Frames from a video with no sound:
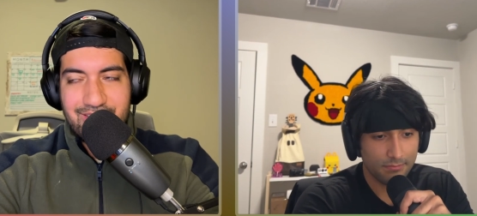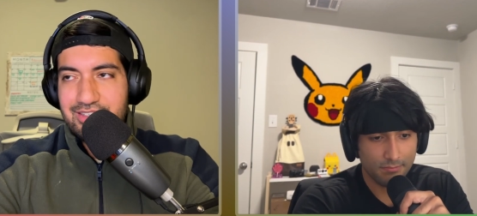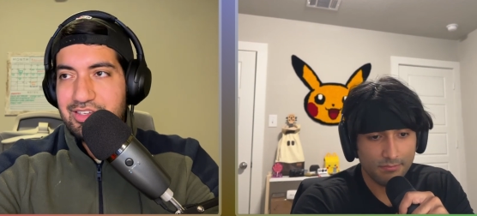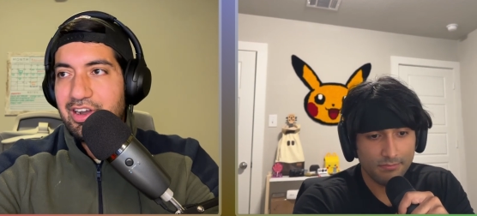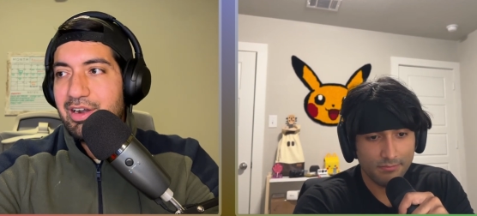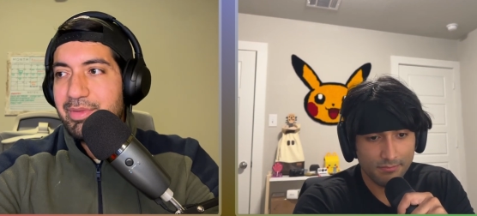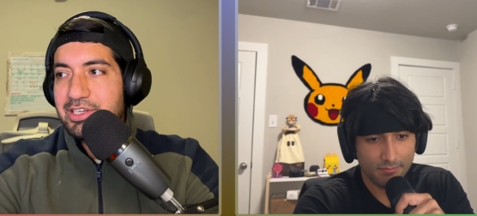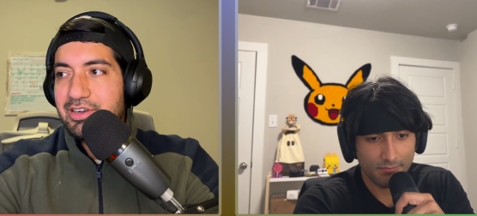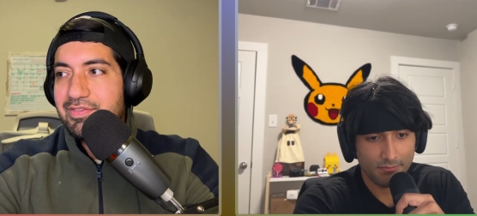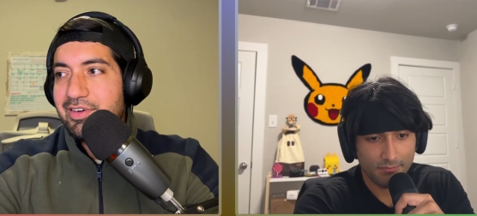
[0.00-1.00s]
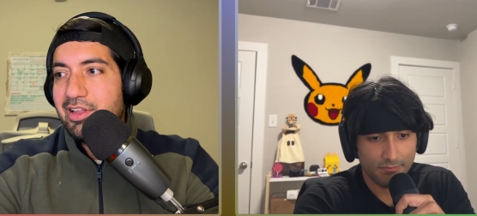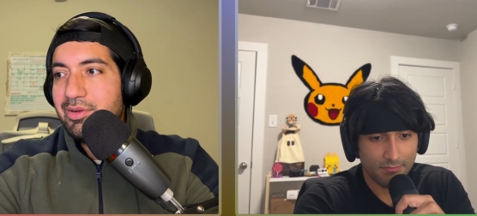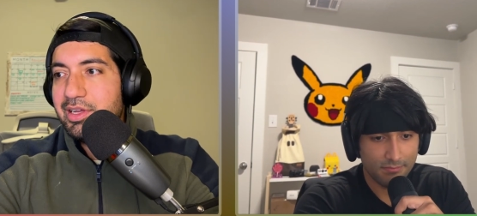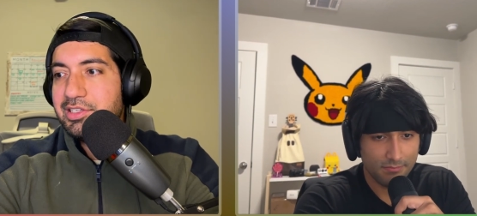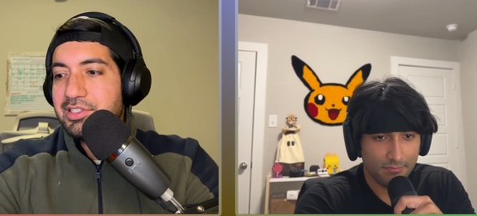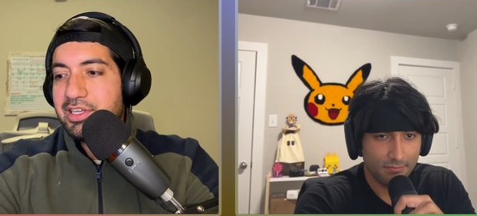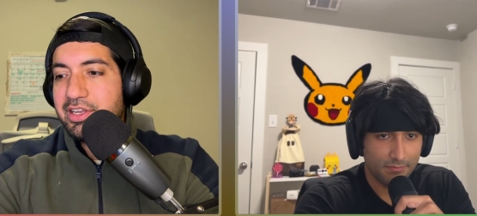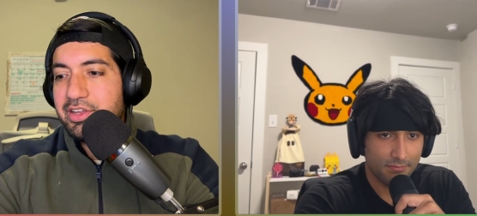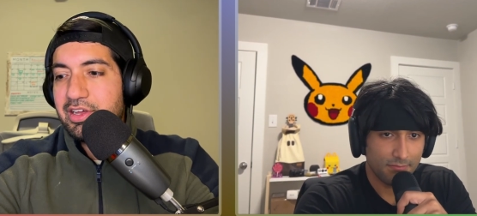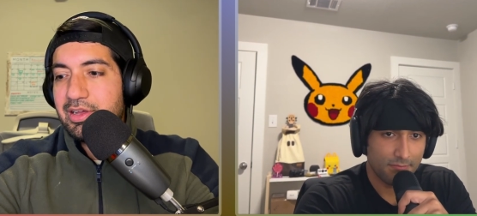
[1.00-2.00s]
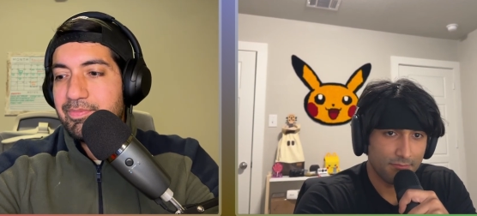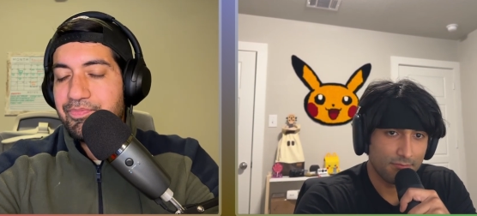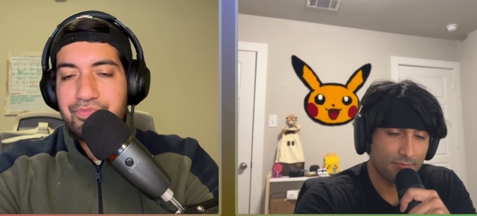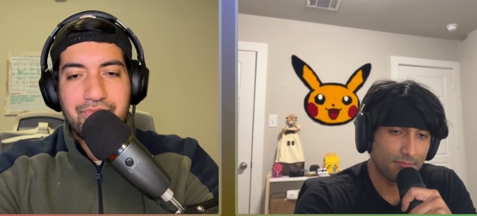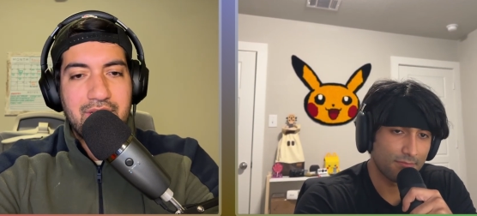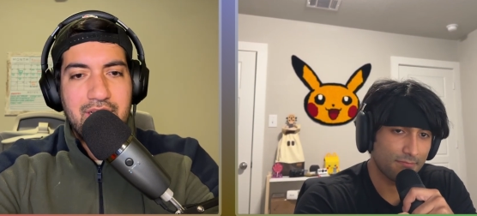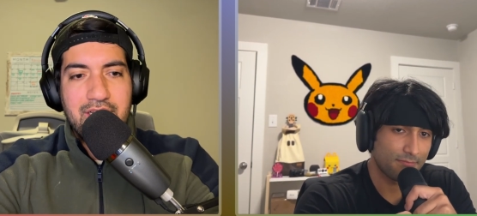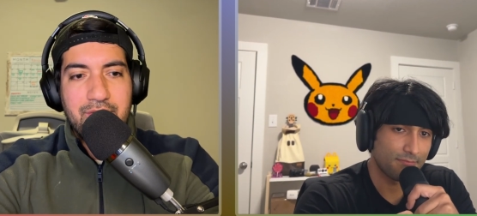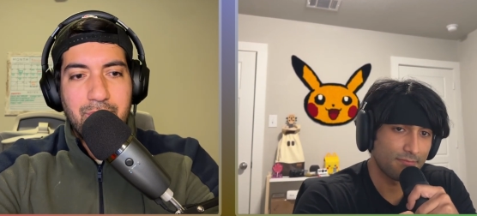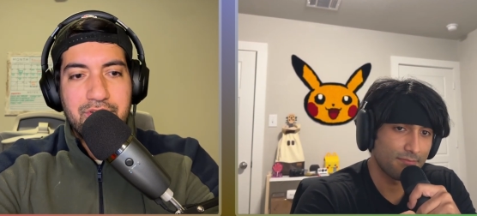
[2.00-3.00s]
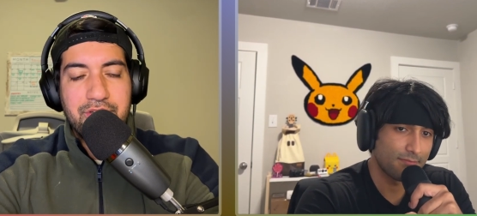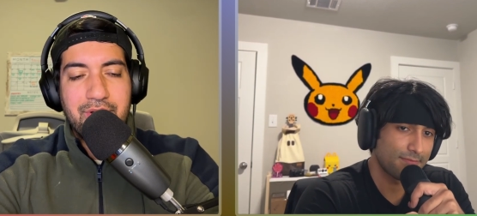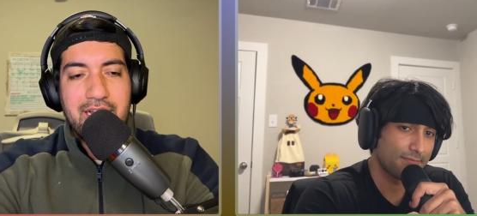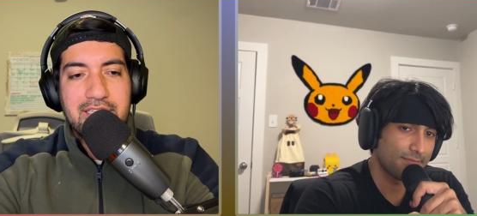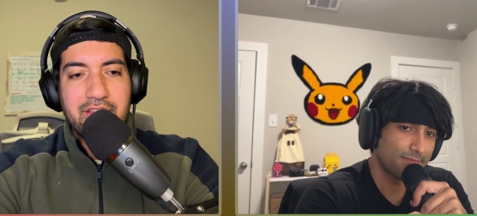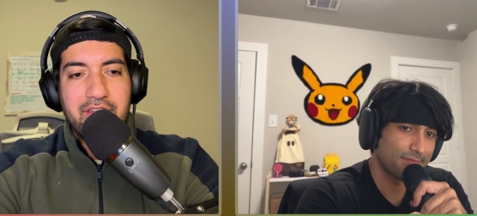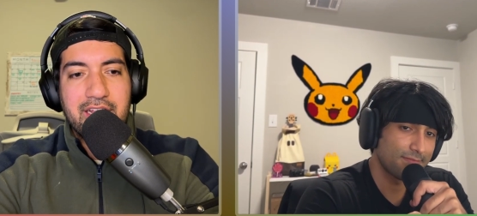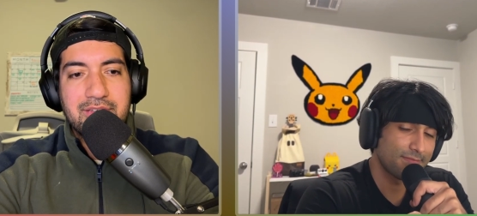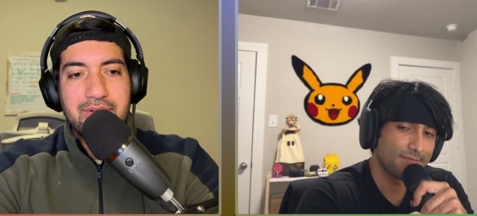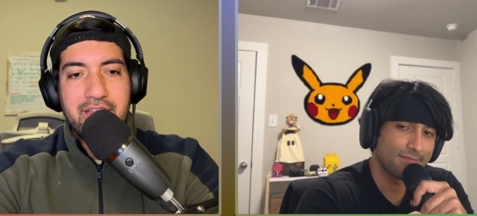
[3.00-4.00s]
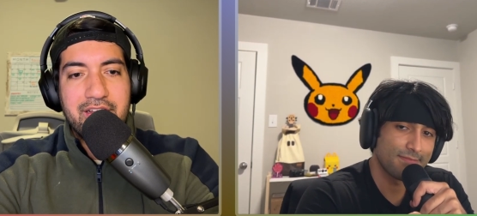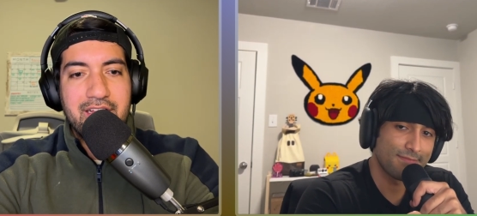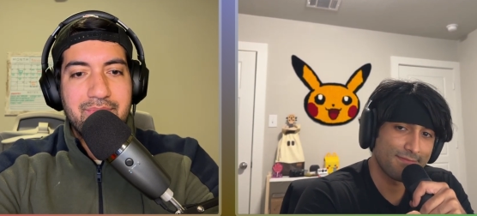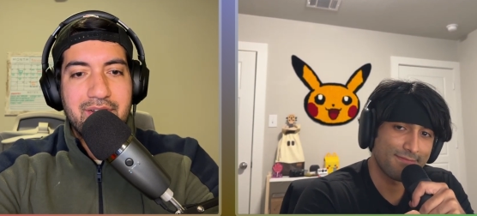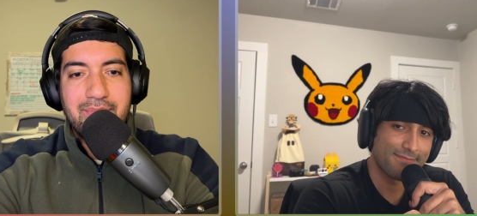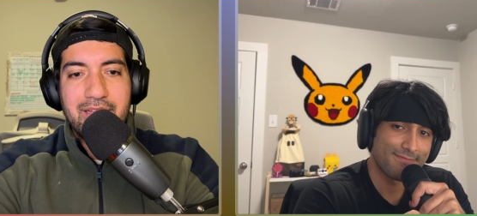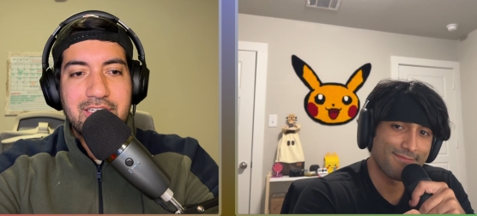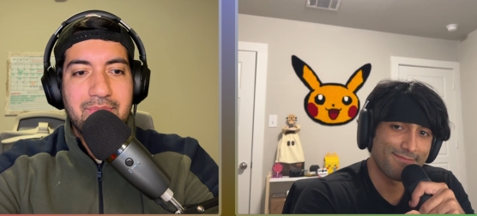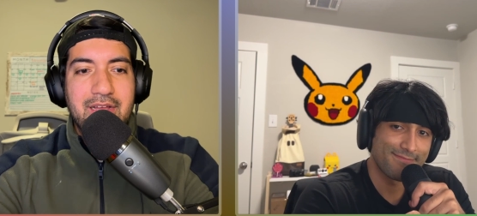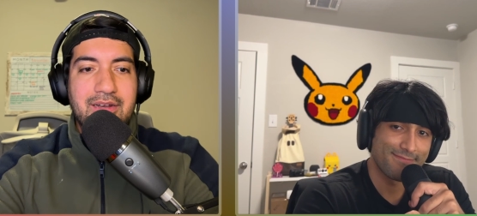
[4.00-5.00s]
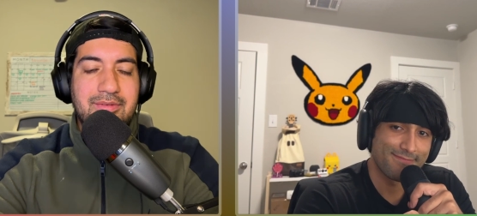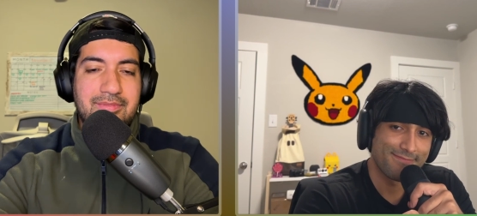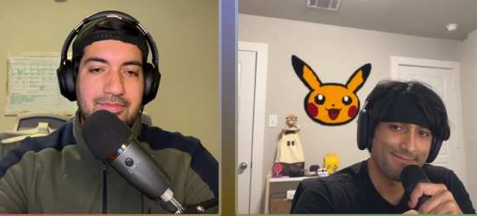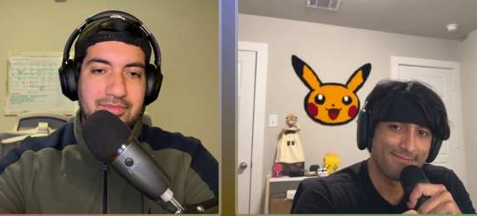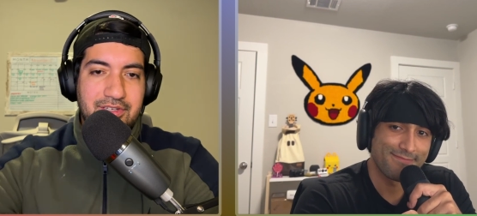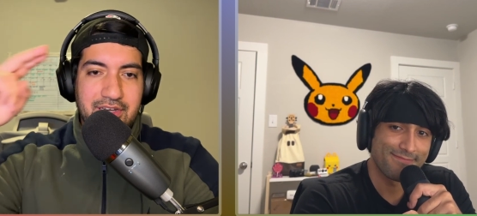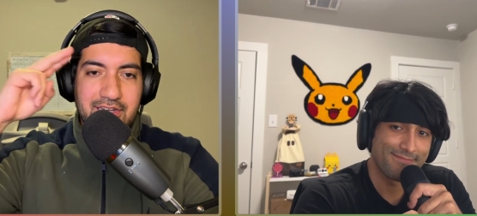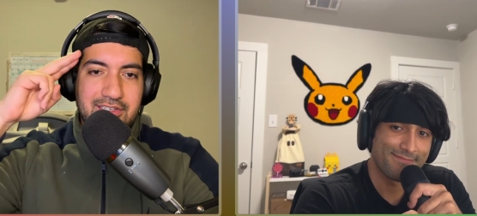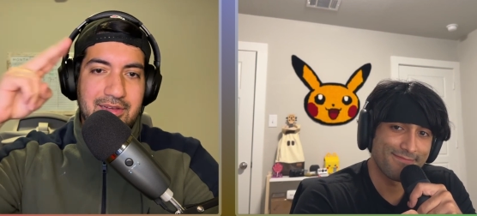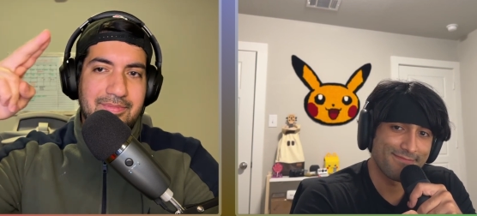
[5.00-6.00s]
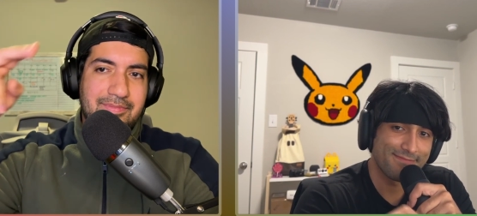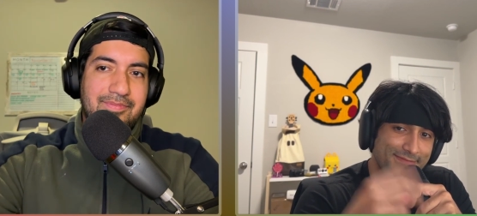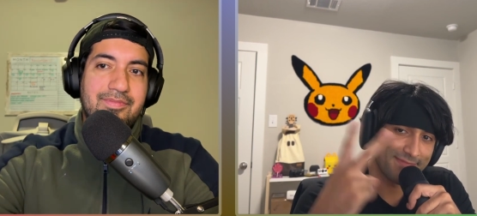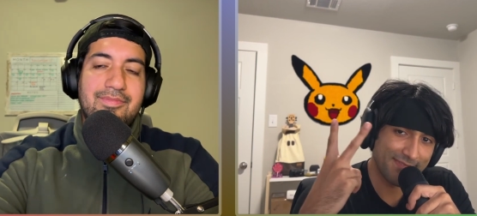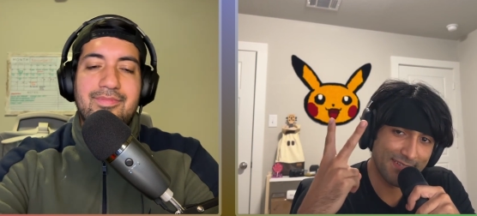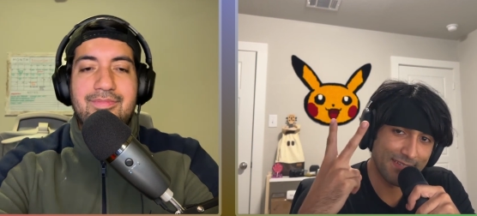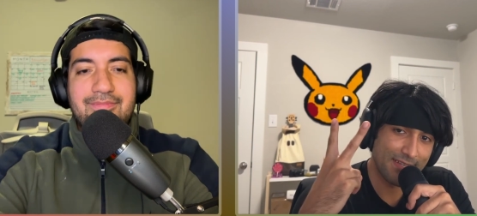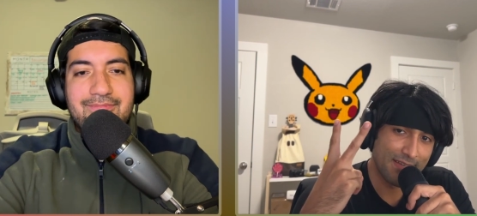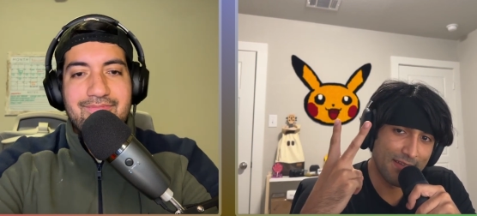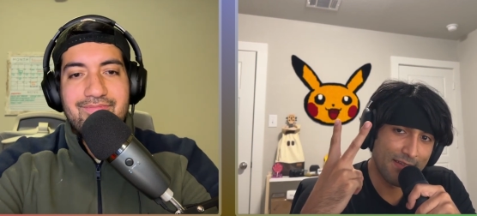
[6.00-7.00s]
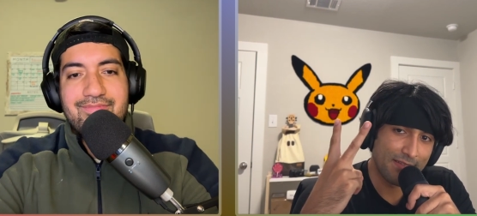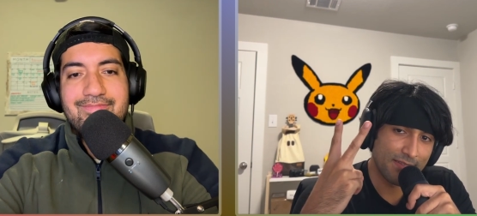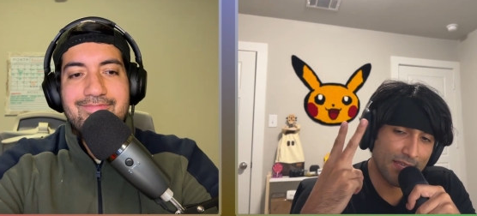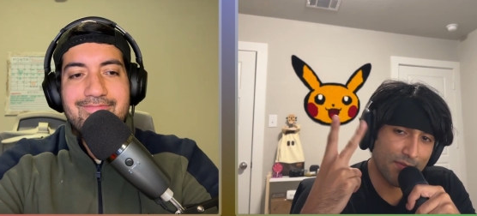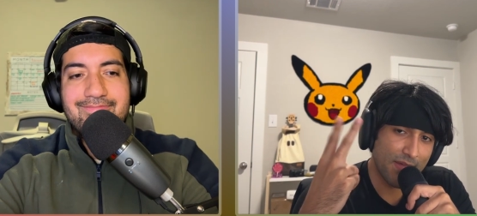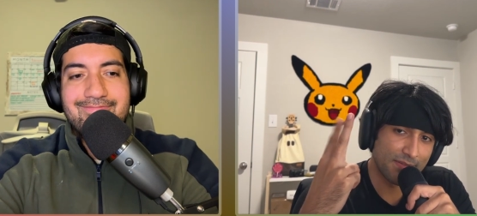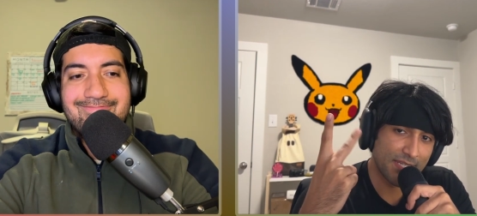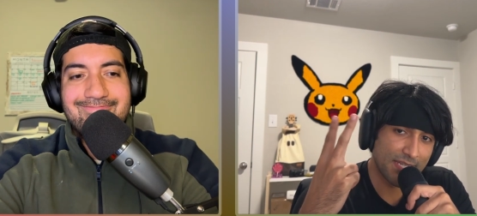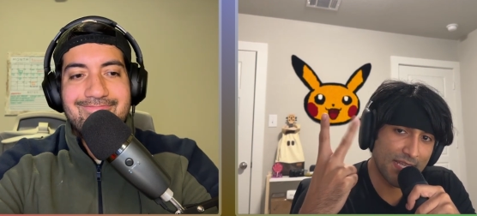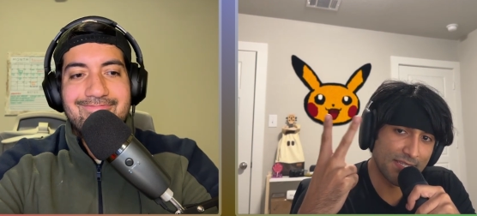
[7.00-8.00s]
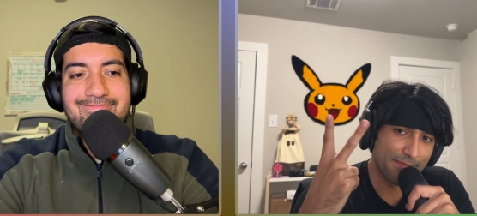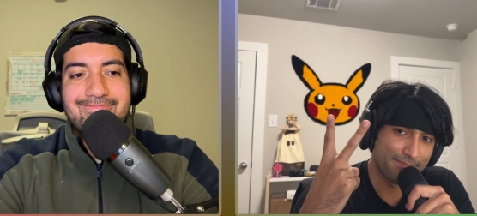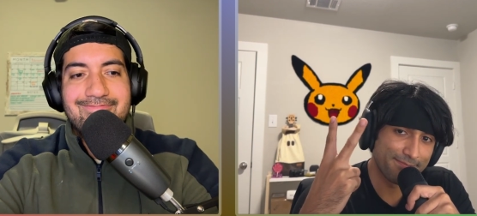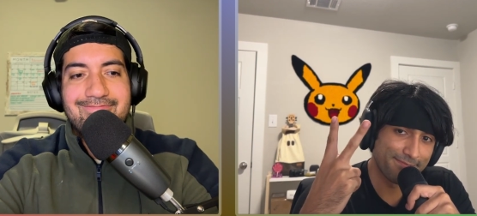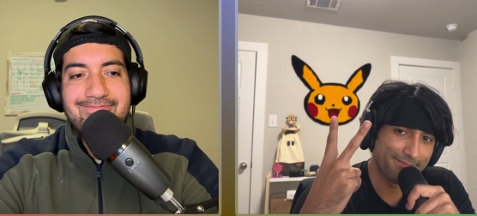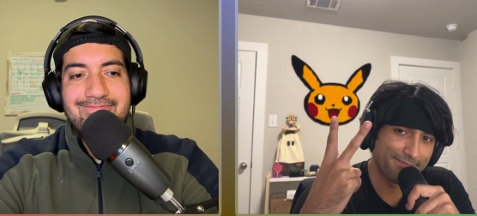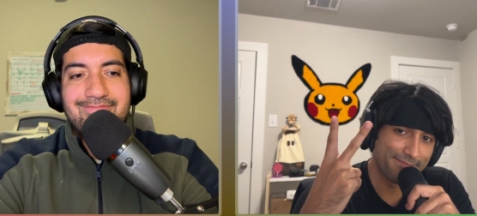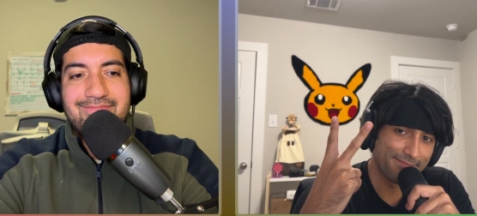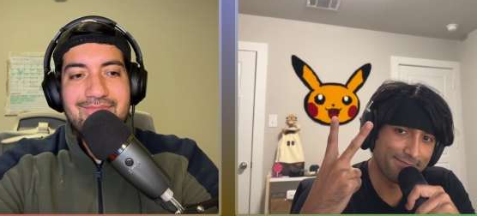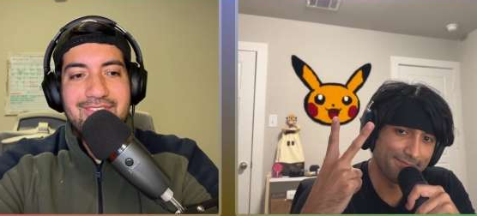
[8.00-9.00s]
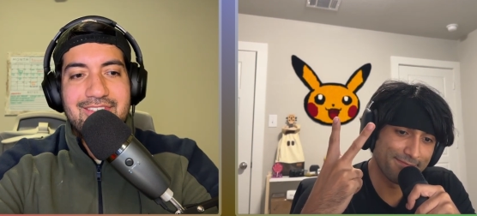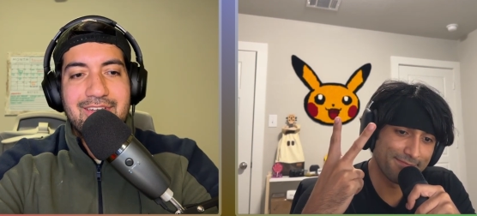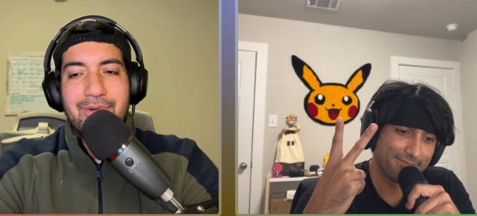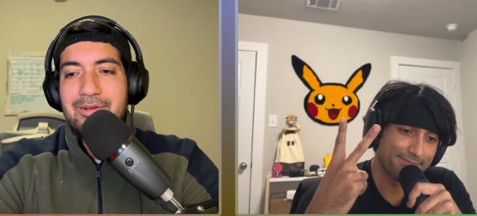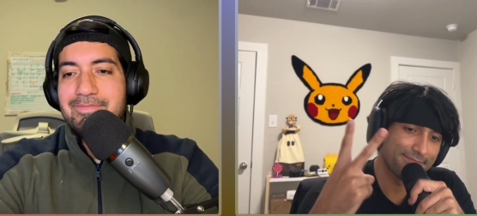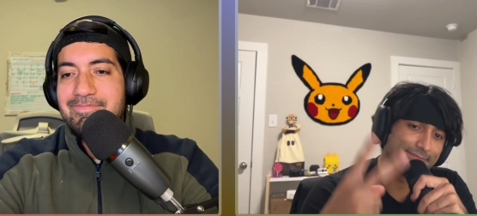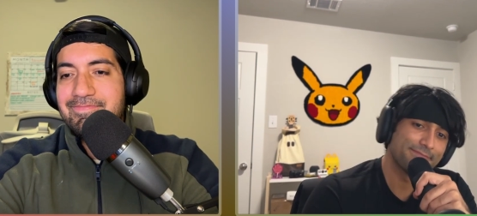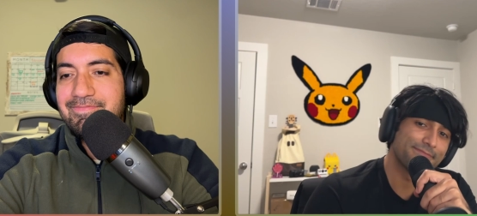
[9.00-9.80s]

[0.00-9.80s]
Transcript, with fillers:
Speaker 1: Yes, sir. Make sure to follow us, and um, we'll see you guys on the next one. Adrian, been a pleasure, man. See you next time. Thank you, man. Take it easy. See you, bro.